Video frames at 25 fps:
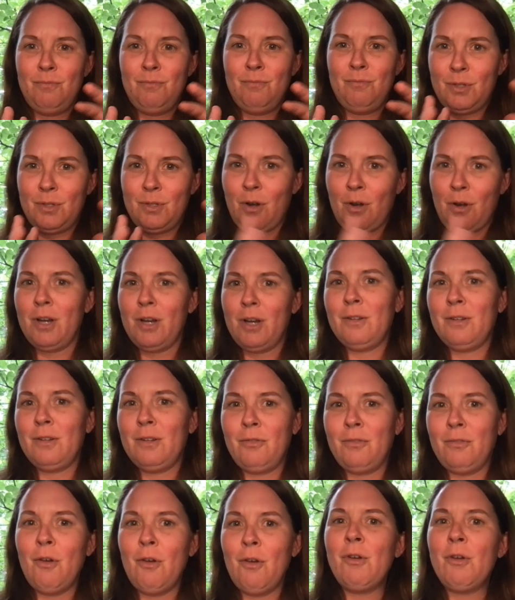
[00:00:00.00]
started to
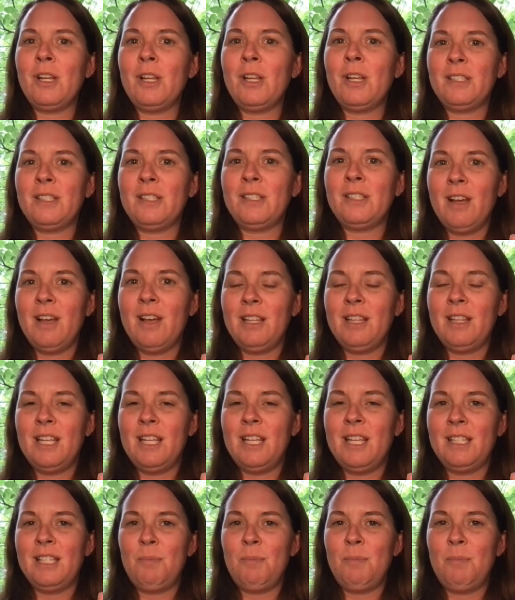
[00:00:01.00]
focus on
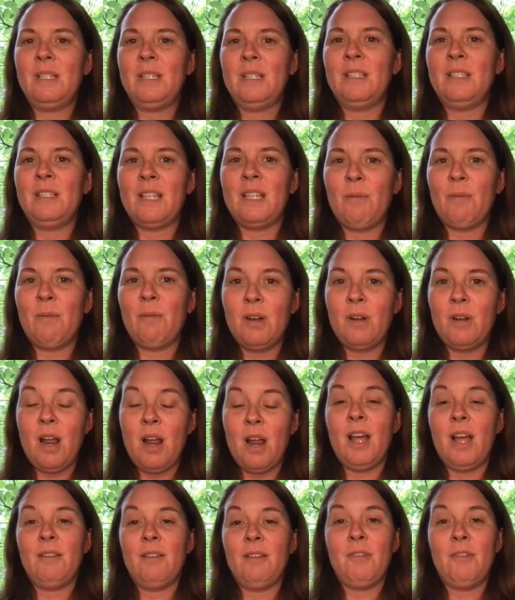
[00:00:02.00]
these species that were
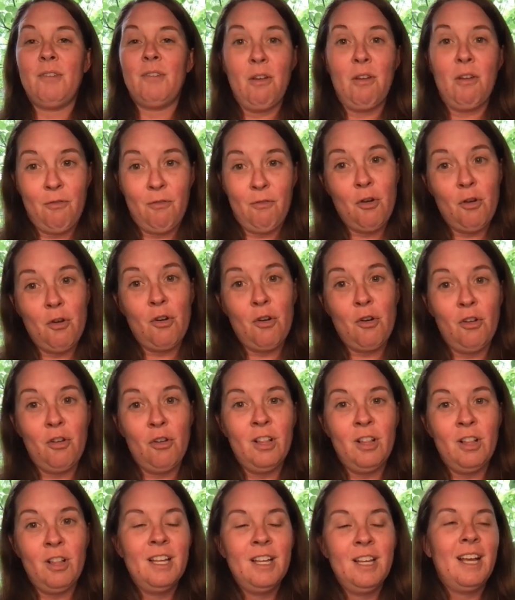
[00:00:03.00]
not very
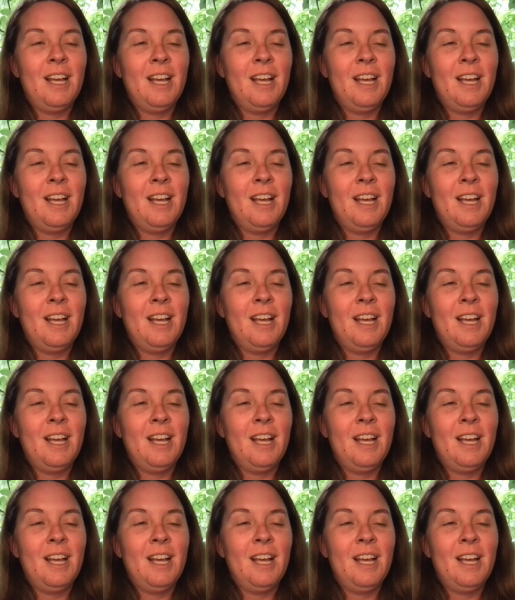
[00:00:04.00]
fertile,